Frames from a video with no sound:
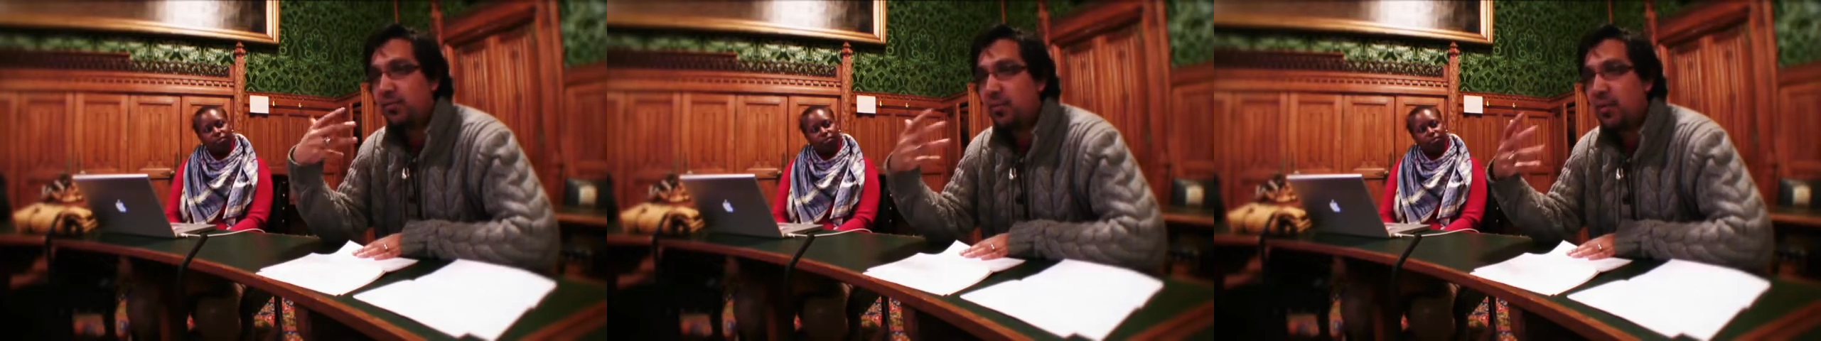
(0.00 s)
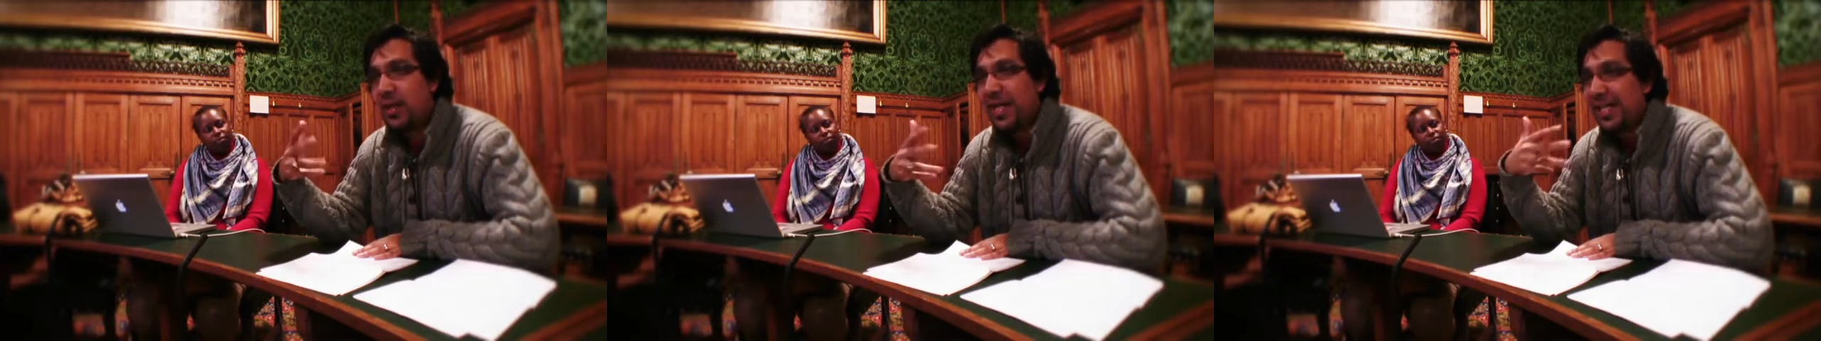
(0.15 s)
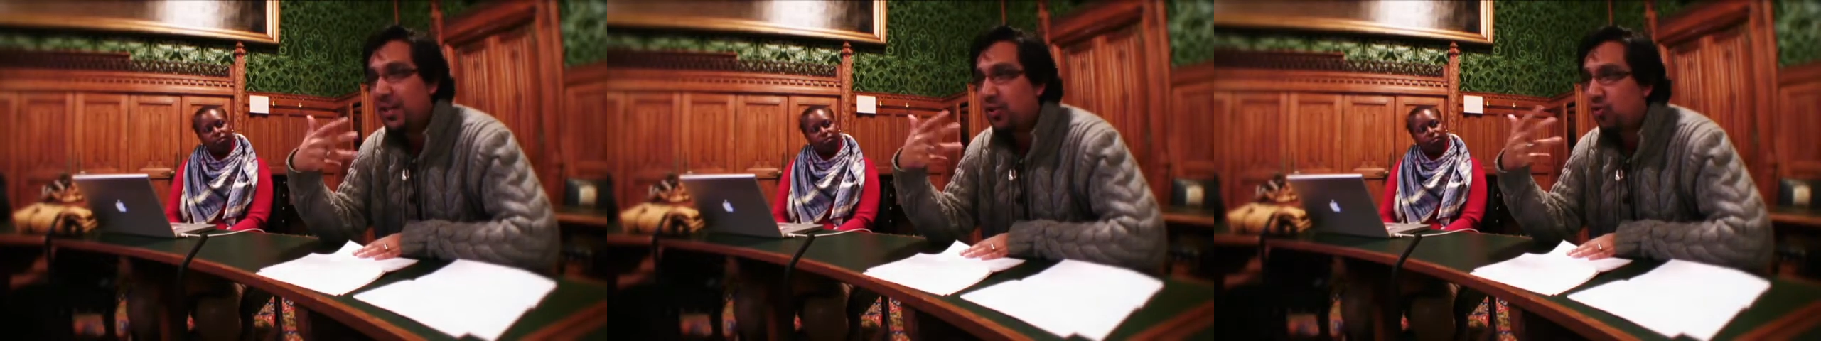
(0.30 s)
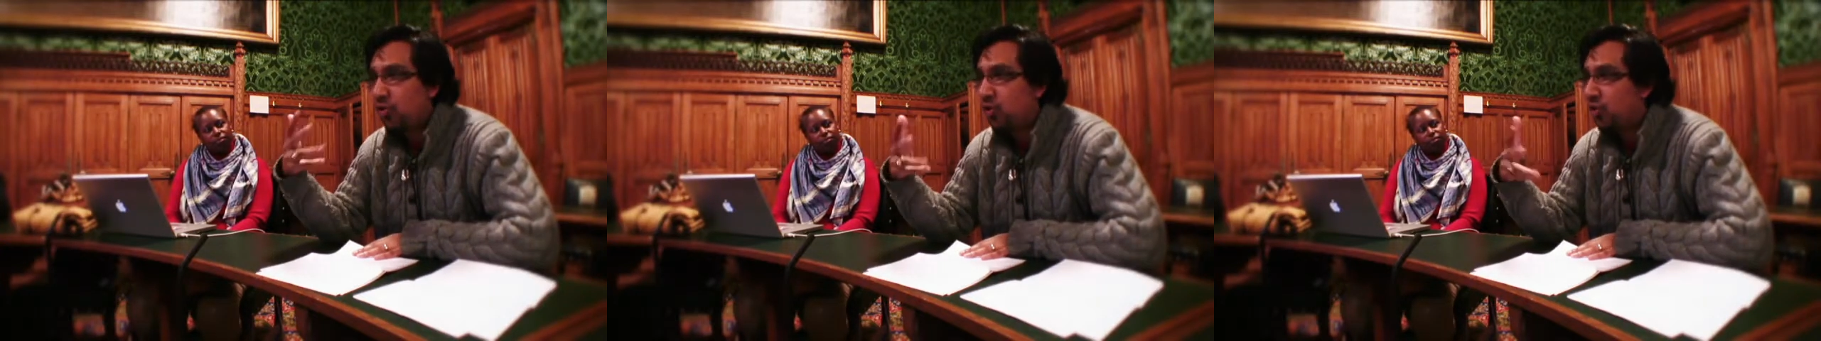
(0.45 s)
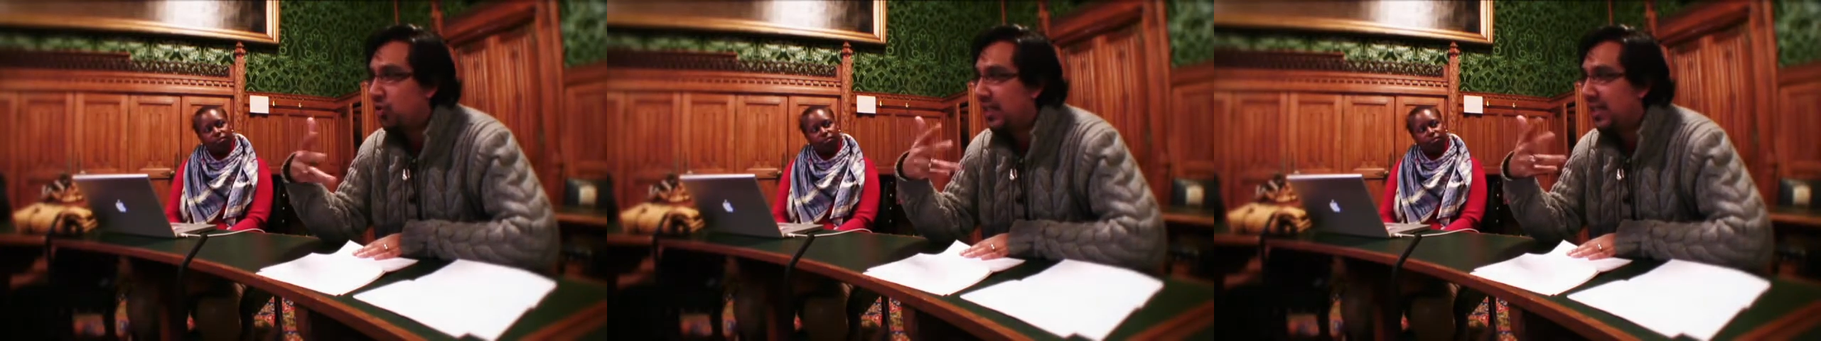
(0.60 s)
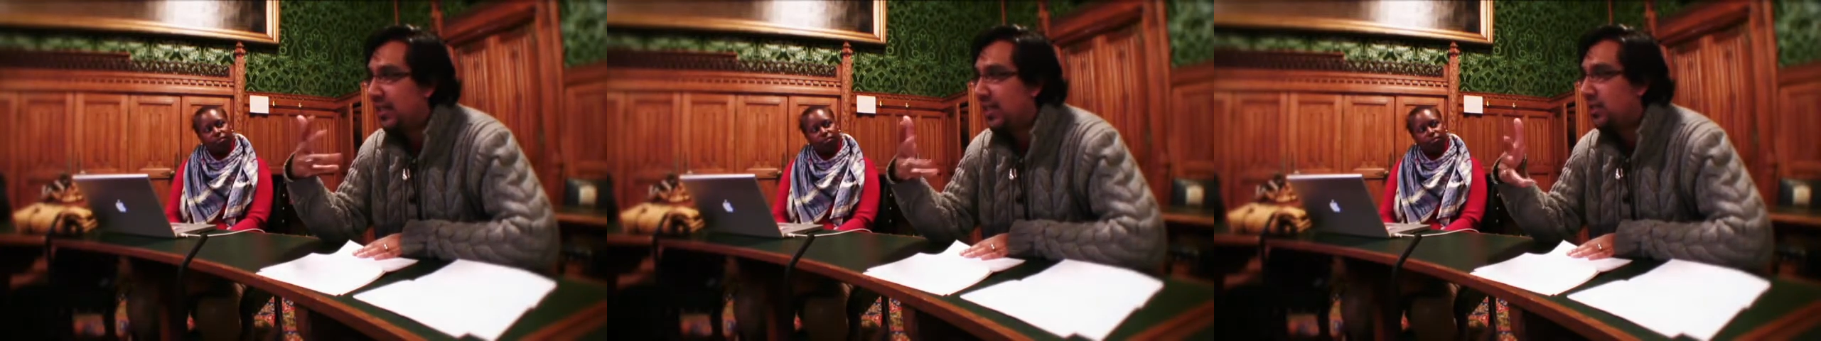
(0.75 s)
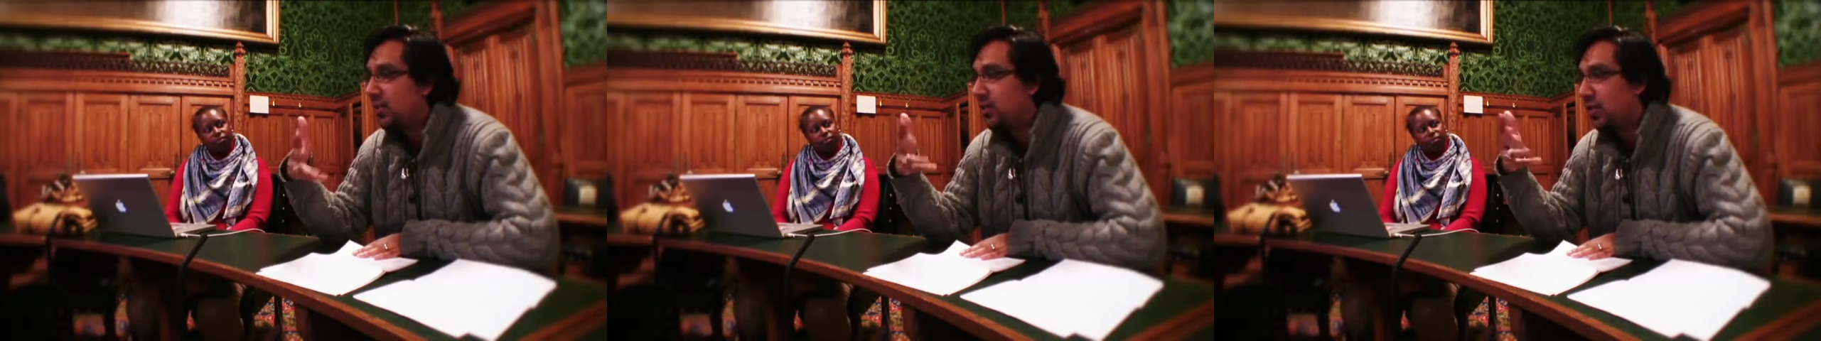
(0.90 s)

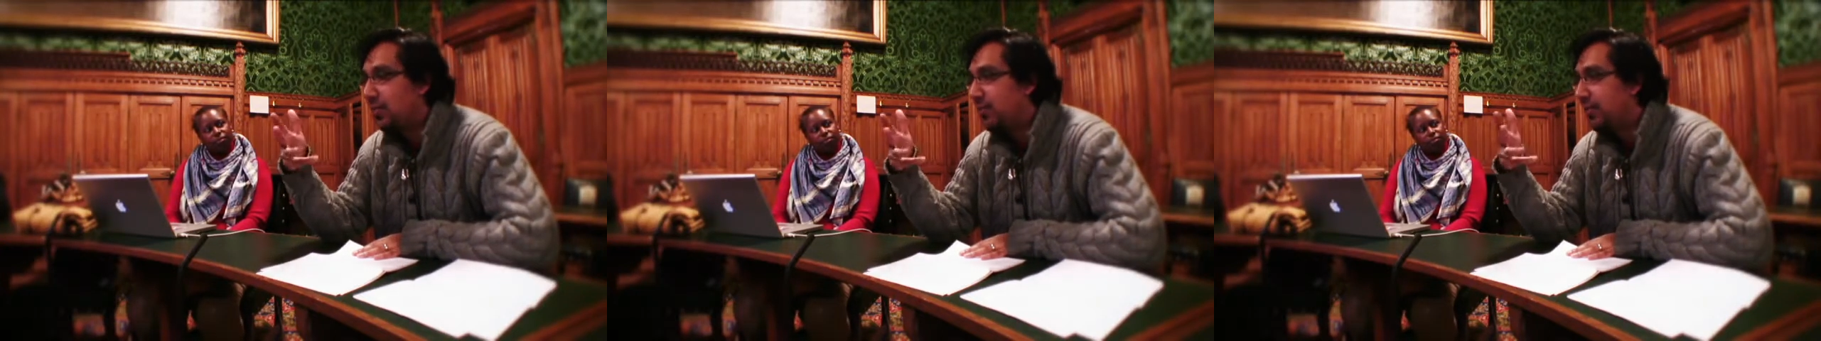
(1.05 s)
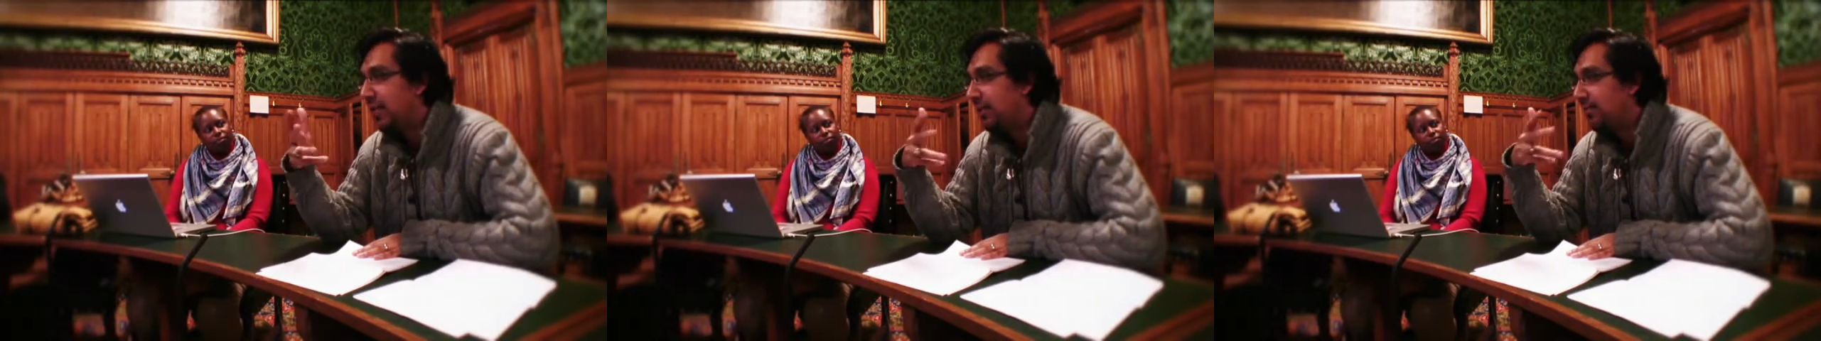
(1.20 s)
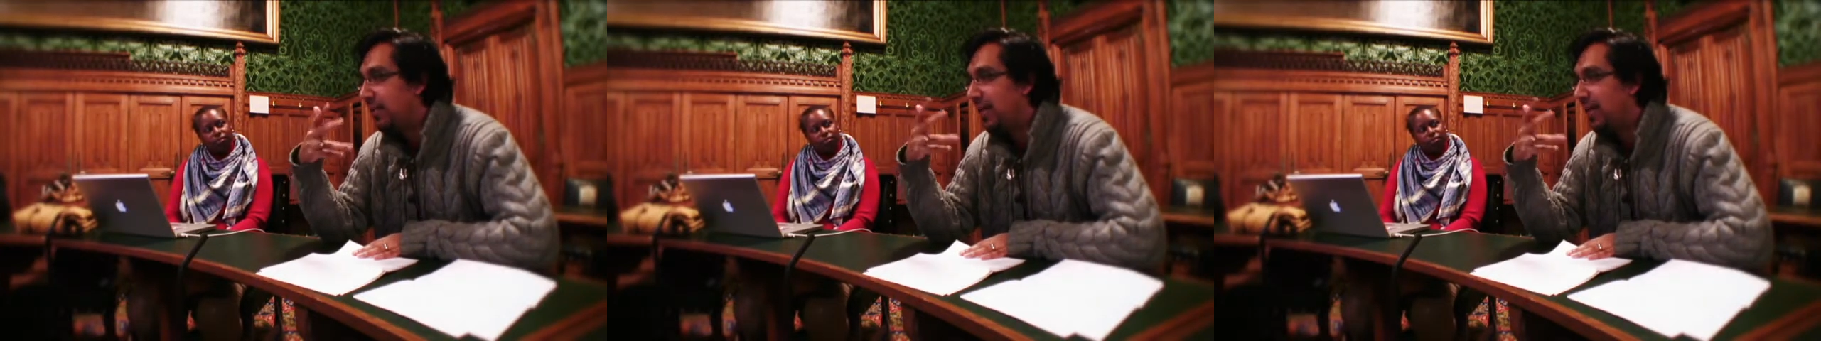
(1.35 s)
interested in something,